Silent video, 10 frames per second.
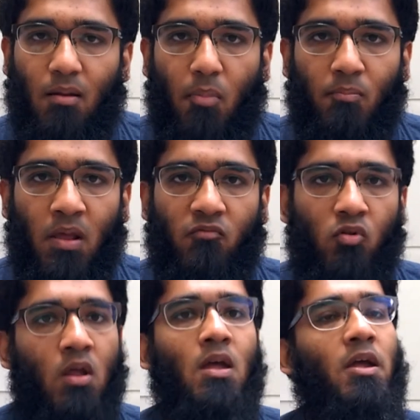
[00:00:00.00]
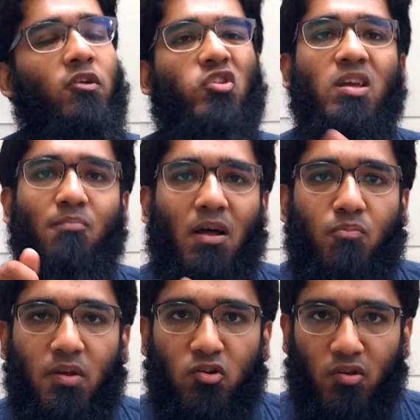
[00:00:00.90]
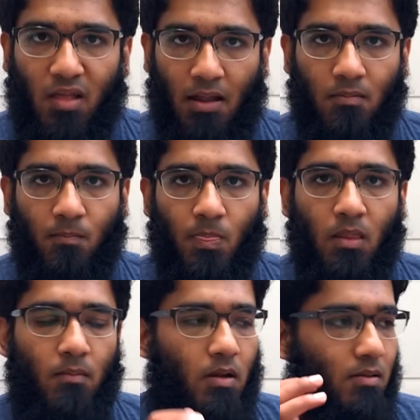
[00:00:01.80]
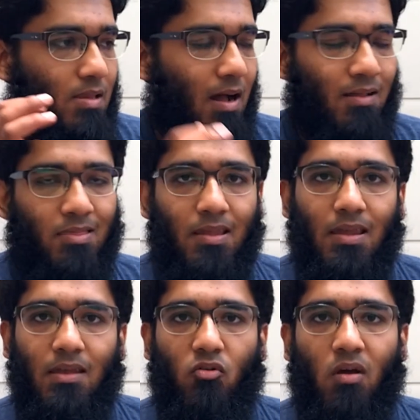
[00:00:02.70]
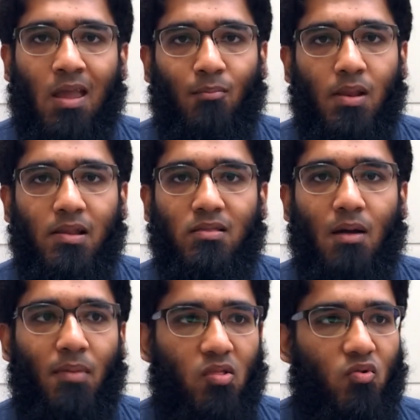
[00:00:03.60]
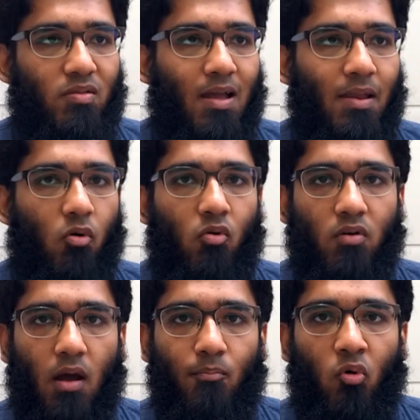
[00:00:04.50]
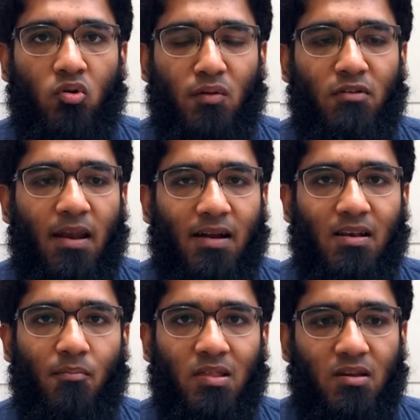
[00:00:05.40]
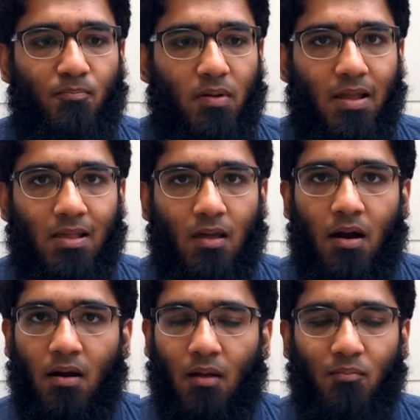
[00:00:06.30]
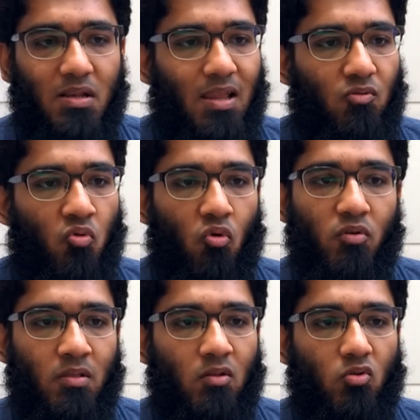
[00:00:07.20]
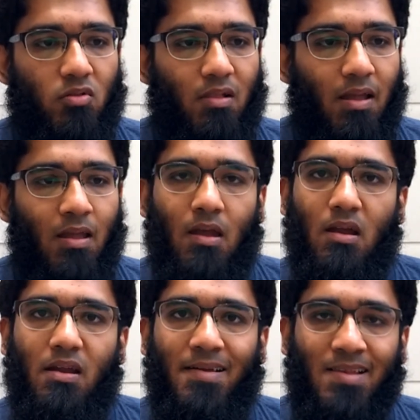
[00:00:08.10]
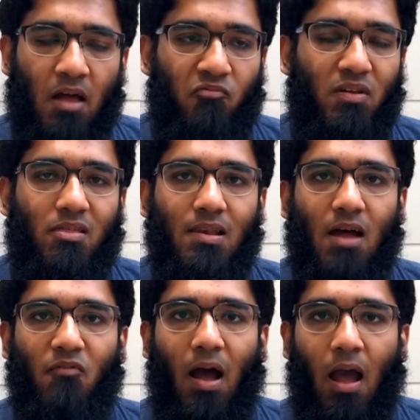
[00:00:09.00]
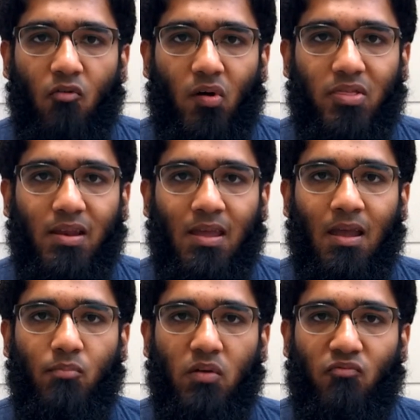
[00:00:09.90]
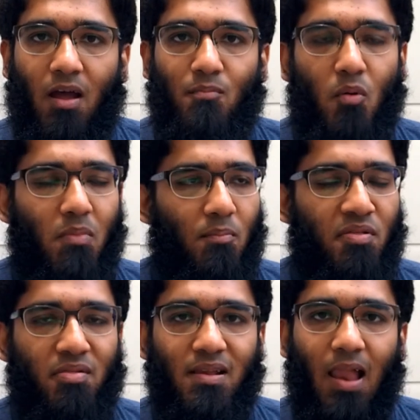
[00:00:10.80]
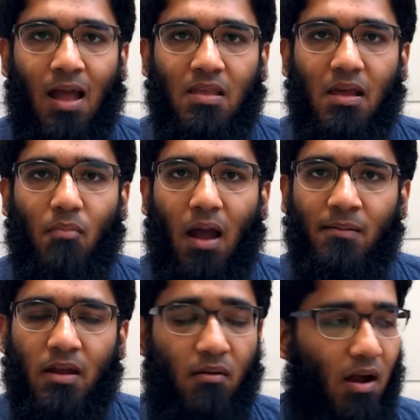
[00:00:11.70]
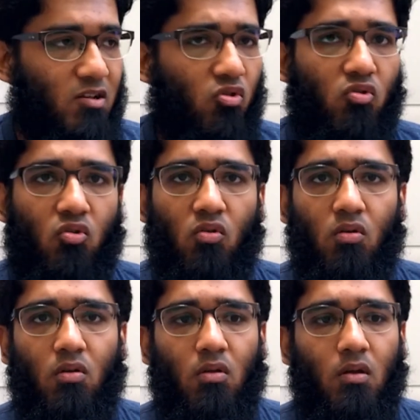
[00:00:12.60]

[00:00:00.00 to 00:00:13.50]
the public fool. She must be resigned. The CEO AMD Lisa must resign, or the board of director must replace her. I mean, there's no reason to stay. Enough is enough. I was an AMD fan, but maybe still I am. I don't know.